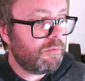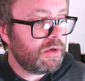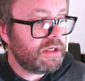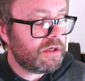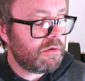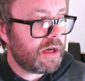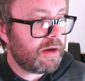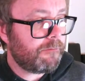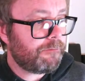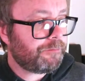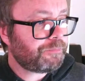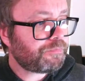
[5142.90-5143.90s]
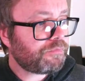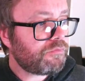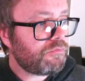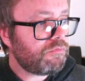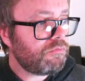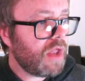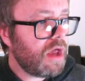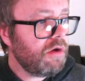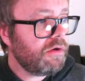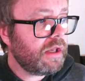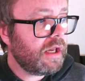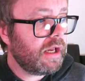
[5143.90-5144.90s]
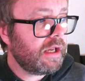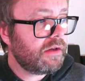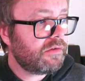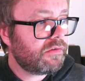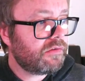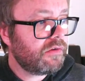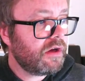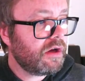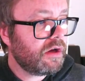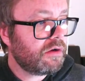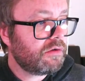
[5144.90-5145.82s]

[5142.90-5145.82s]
when we do it. Okay, so